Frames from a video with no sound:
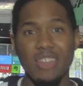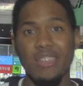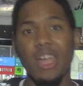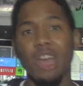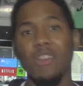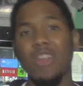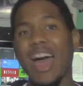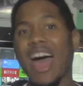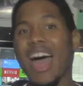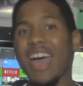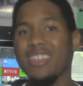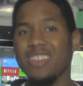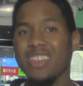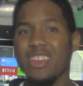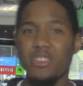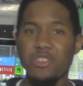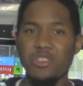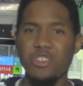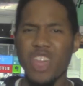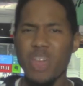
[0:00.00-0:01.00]
Now, the
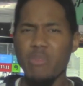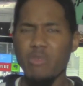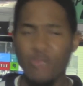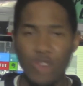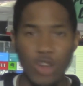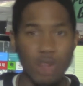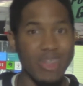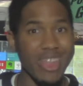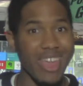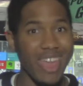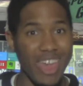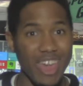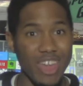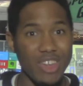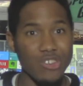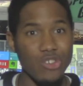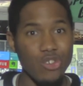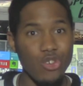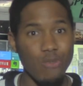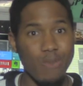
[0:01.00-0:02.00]
idea stemmed from an
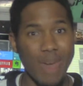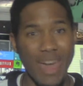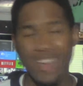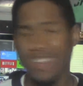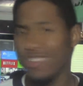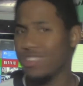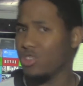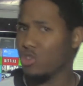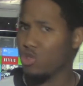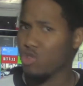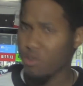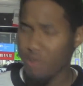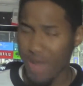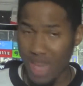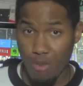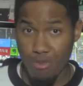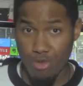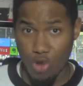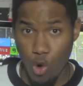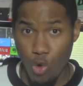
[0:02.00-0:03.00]
angle back in New
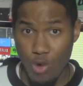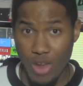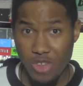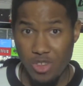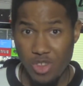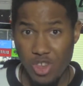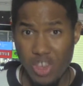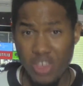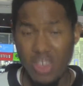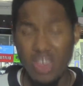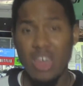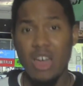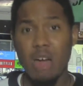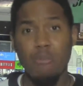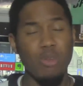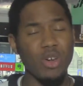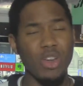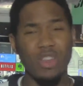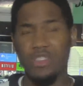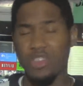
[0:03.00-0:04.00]
Japan Pro Wrestling,
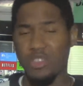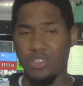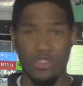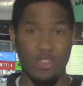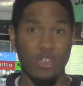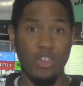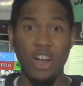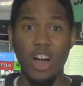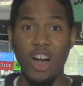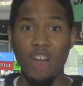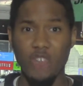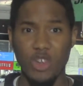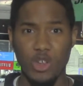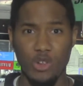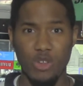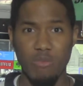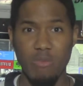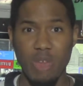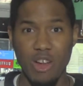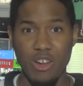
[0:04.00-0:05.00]
but it just took off
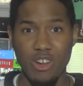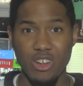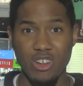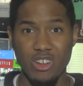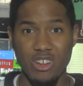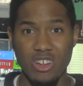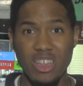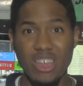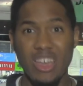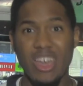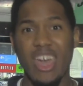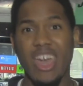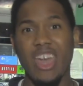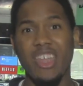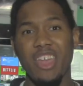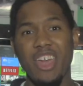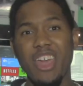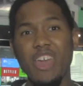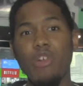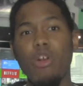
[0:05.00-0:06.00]
here in America.
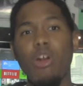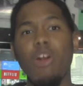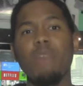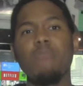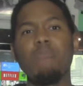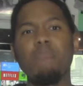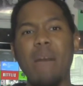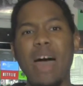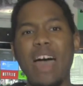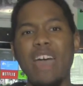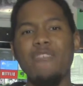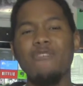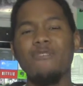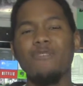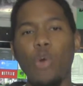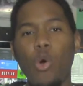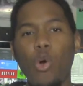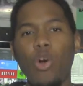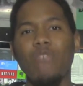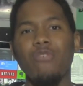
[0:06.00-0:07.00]
And here are my
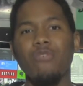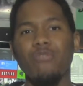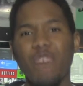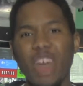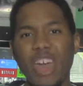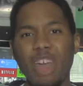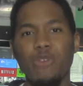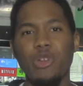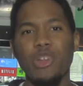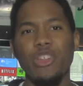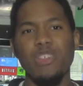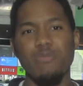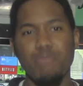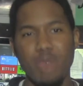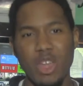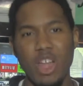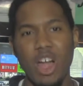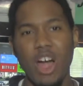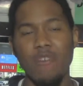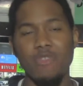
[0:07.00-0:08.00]
four favorite
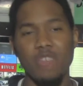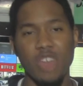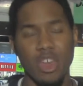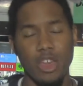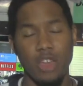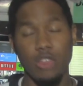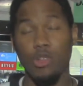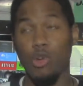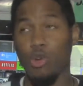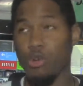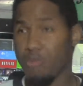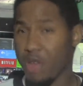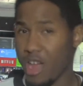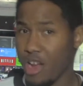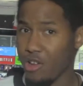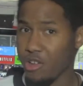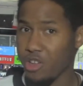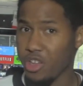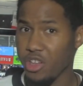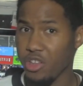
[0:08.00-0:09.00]
spin-offs and or
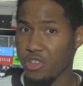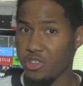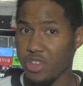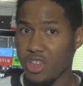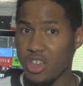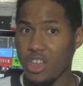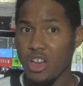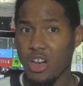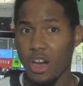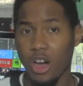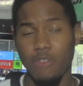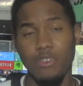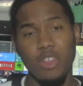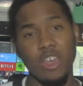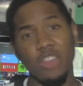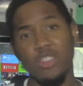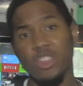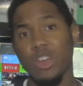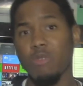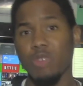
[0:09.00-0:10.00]
parodies of the
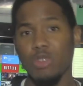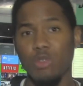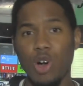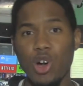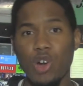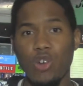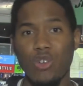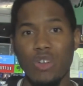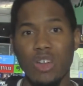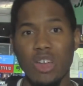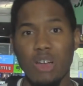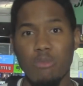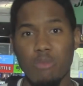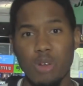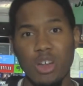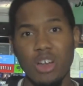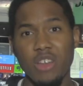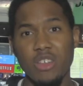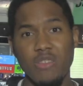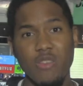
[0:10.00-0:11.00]
NWO,
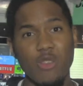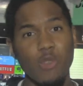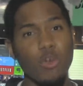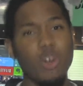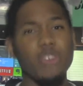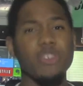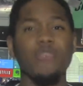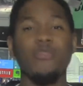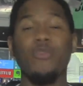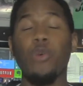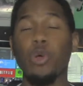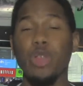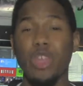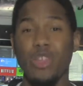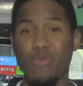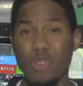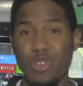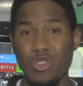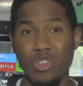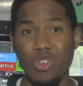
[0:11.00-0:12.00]
because if it wasn't for the
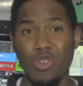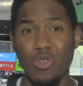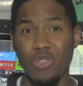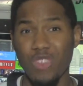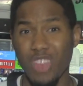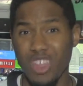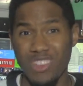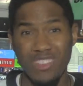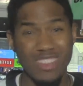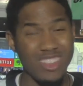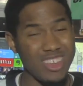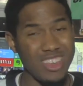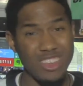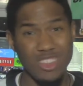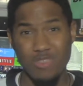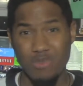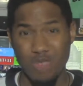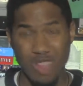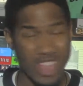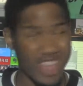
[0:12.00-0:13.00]
original, none of
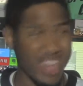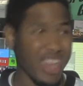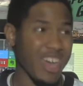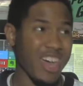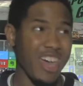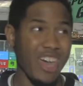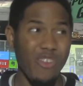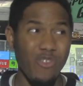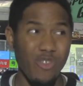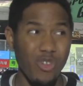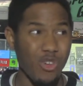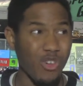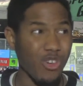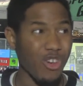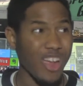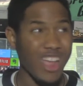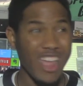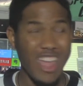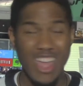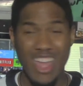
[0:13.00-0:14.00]
these would
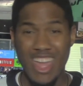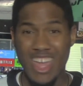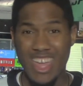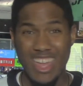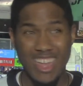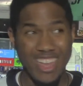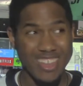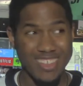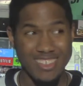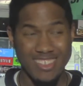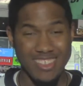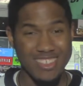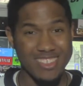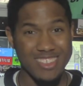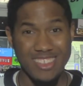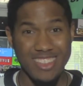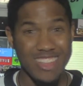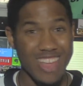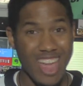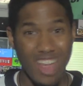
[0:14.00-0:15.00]
ever
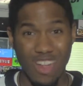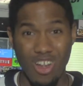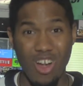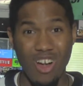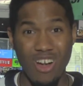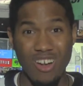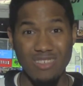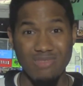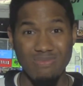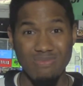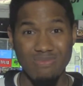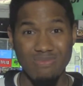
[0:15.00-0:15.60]
existed at all.